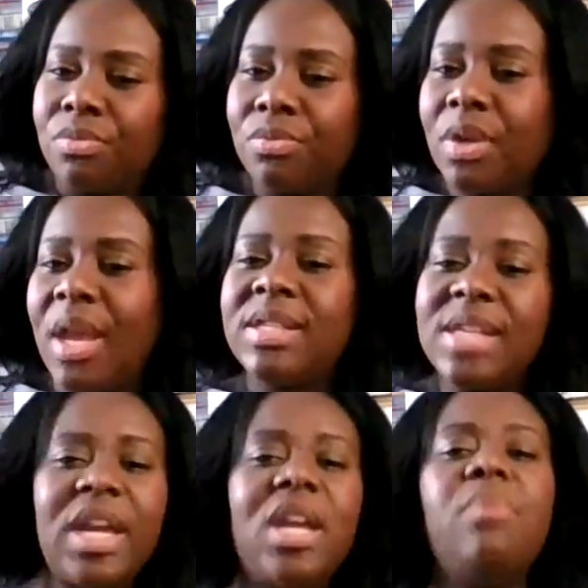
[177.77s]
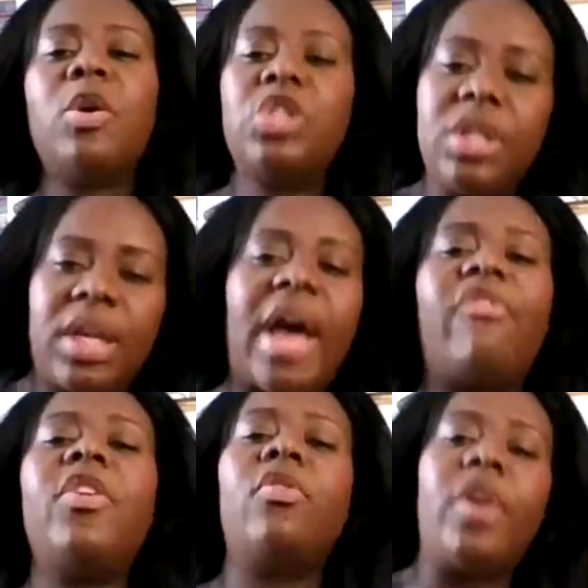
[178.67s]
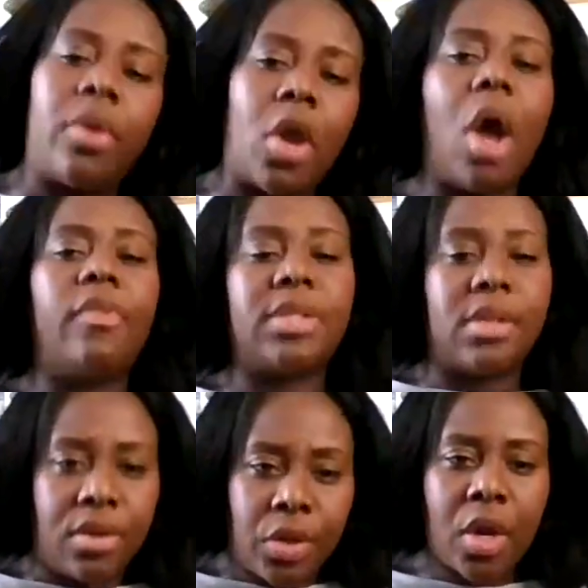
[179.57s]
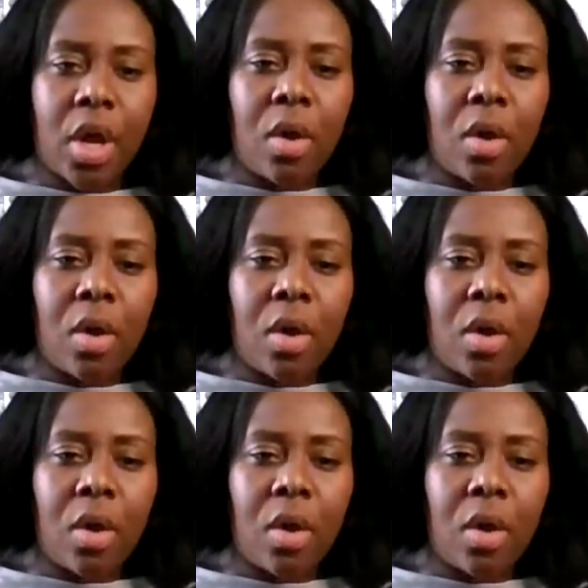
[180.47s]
it's not an emotion that I feel very often, you know?